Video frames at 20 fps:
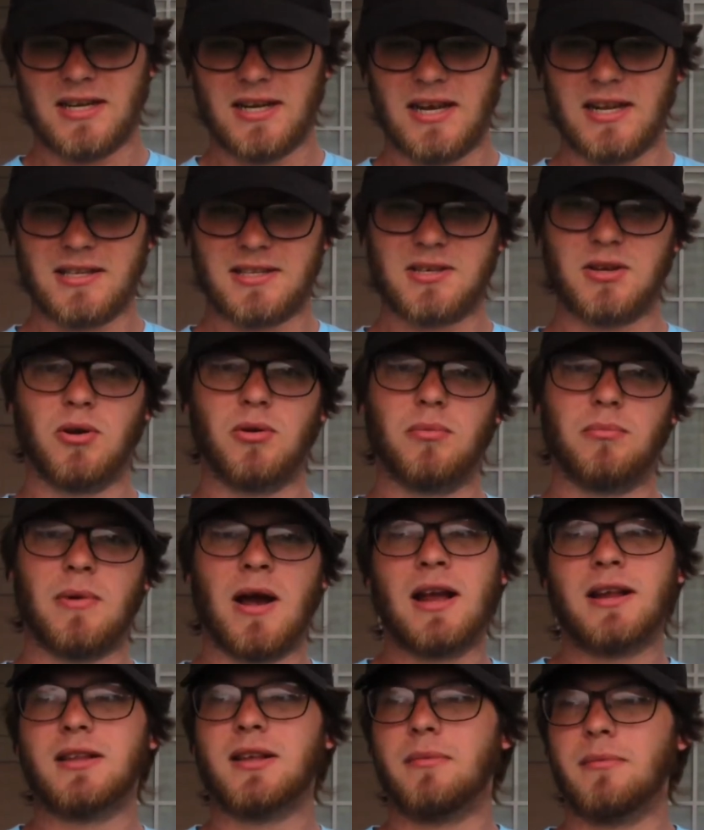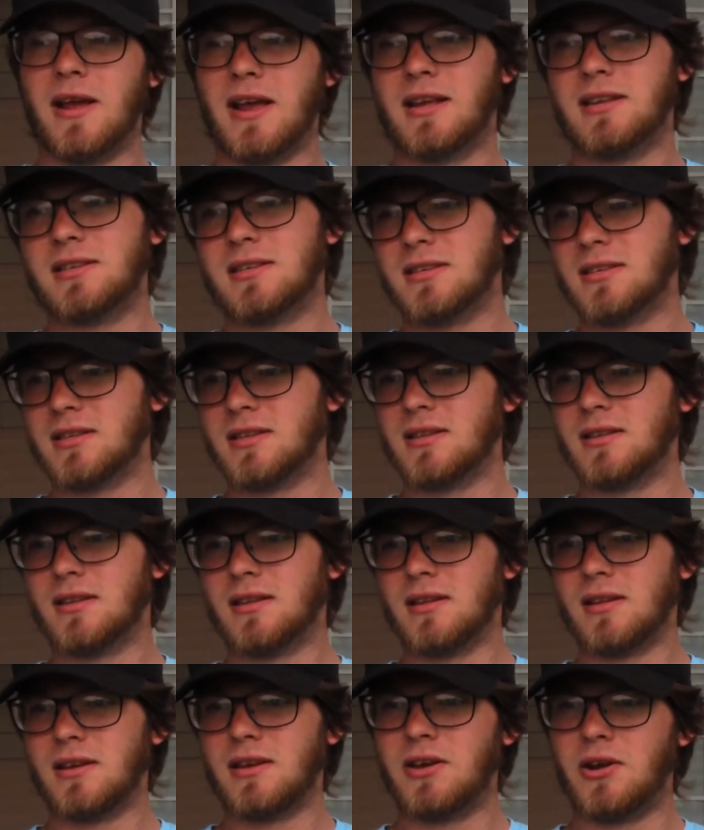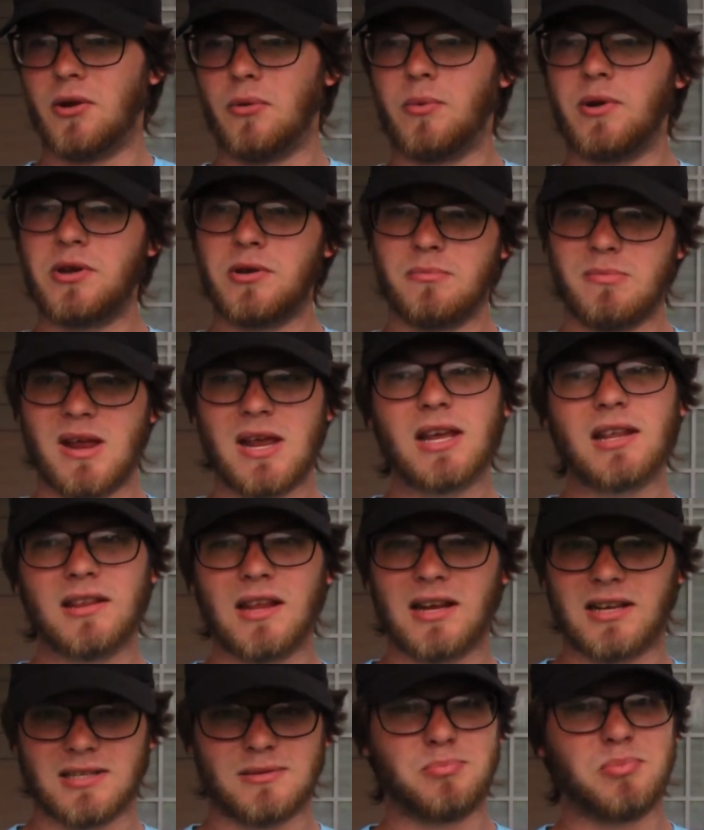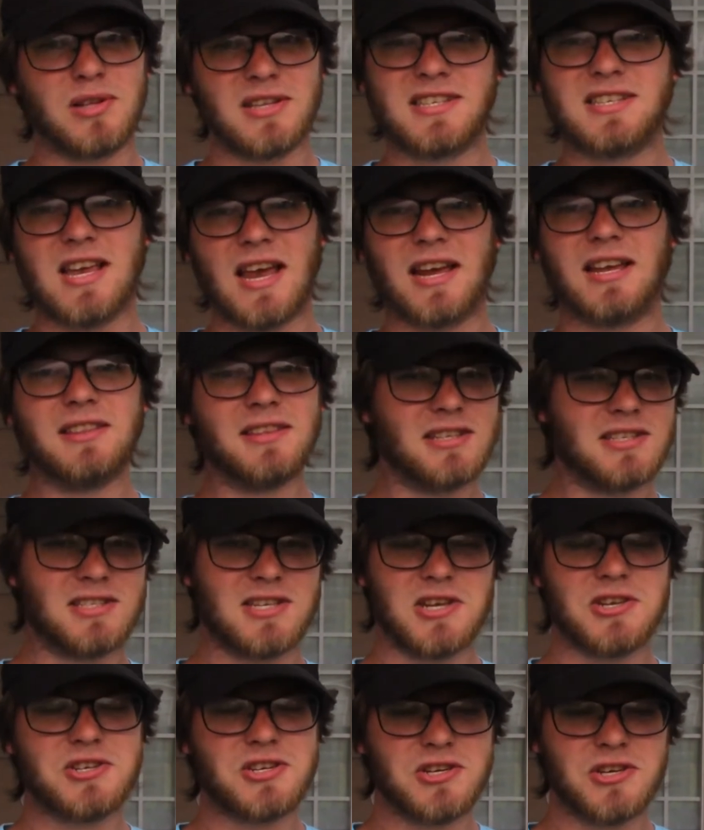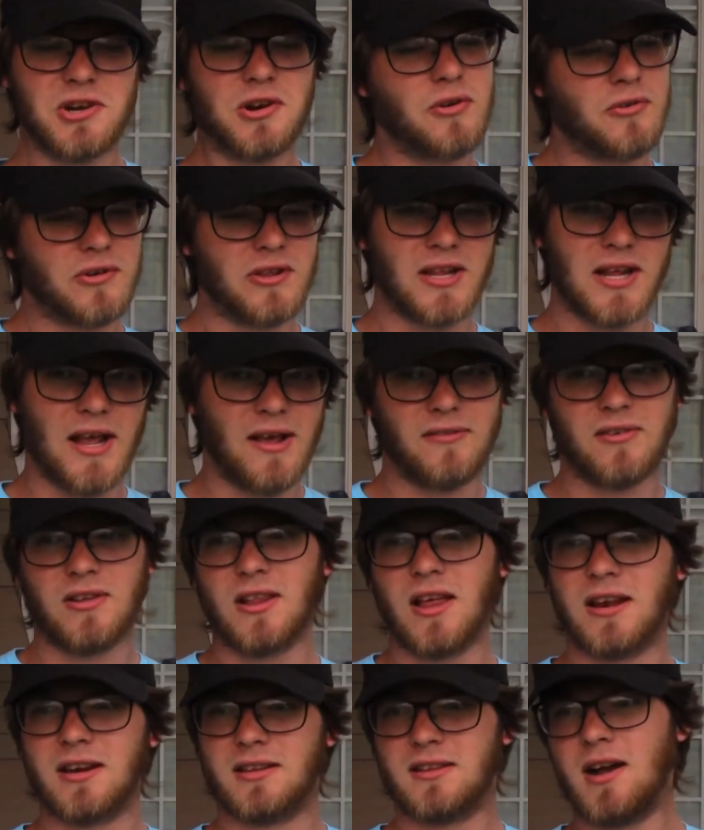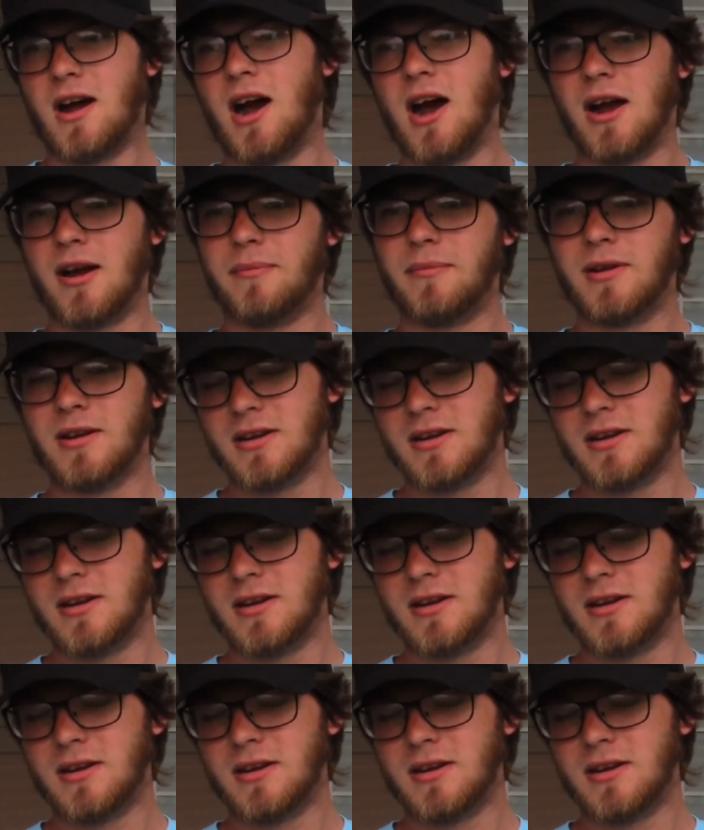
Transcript: And so my dumbass, you know, when you're making like a split-second decision, you don't really have a lot of time.